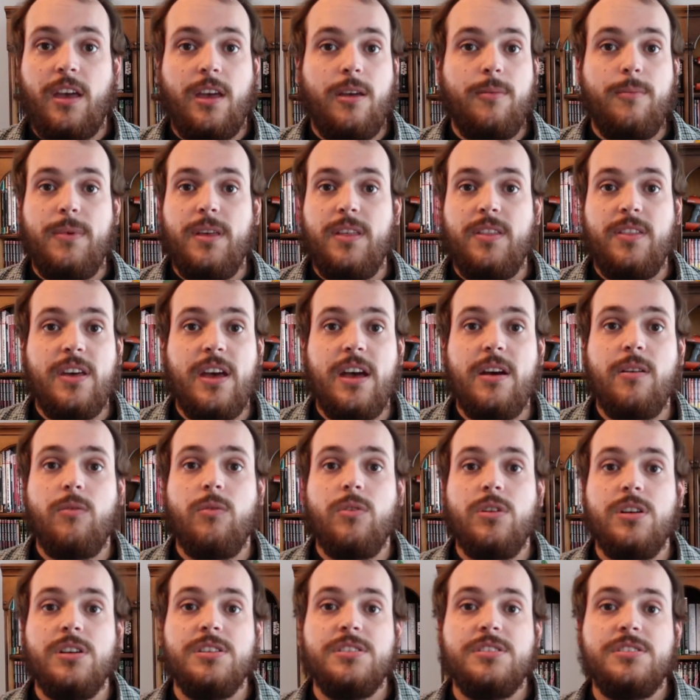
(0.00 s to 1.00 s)
I mean, that
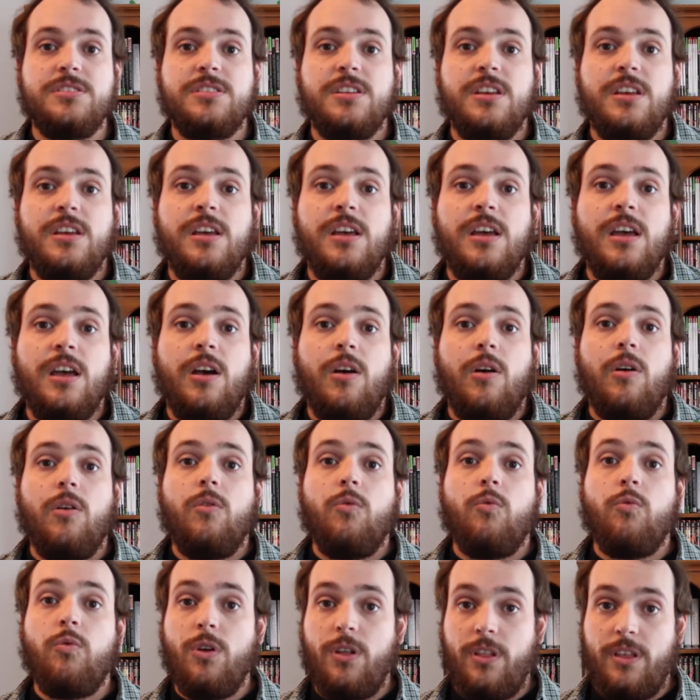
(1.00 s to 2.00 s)
was
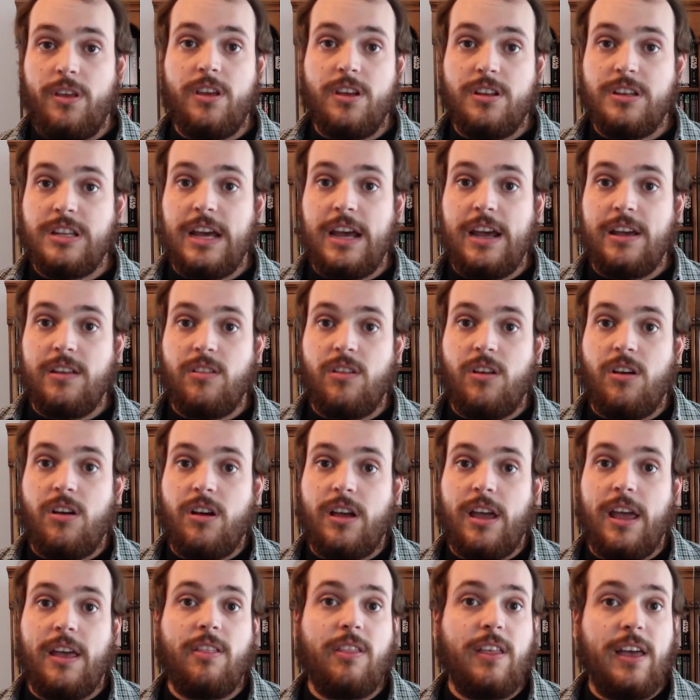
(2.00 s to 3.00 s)
really good
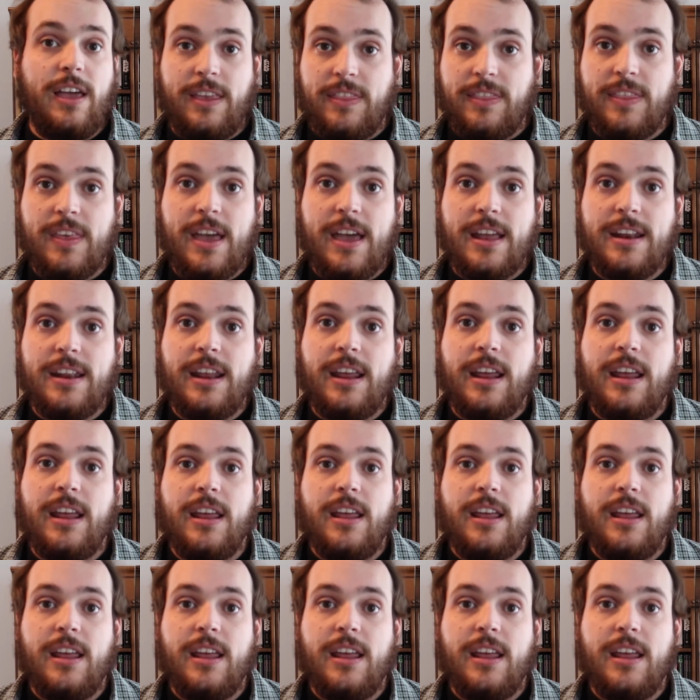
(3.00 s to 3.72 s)
dialogue. I like that.